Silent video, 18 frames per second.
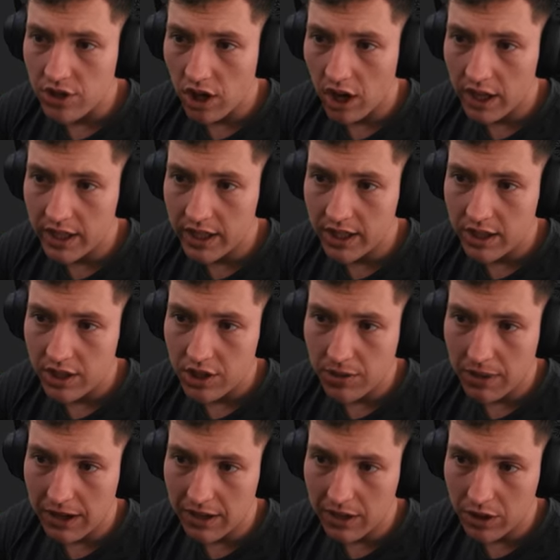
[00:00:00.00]
signing.
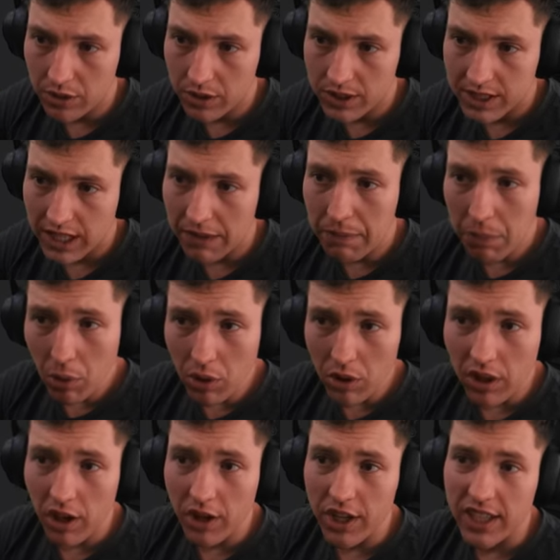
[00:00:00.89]
Jamal Lewis. They
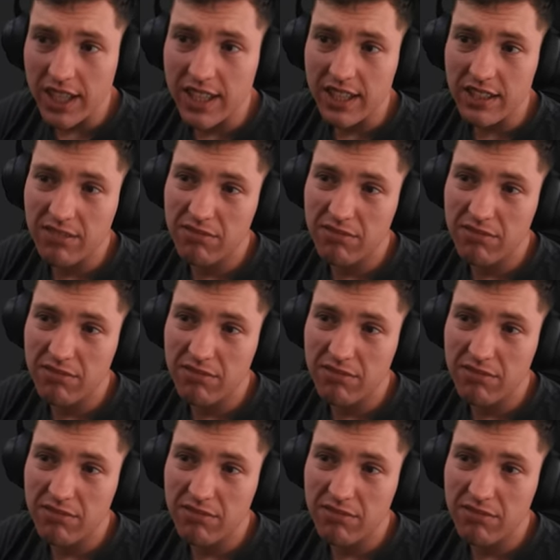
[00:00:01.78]
brought a lot of...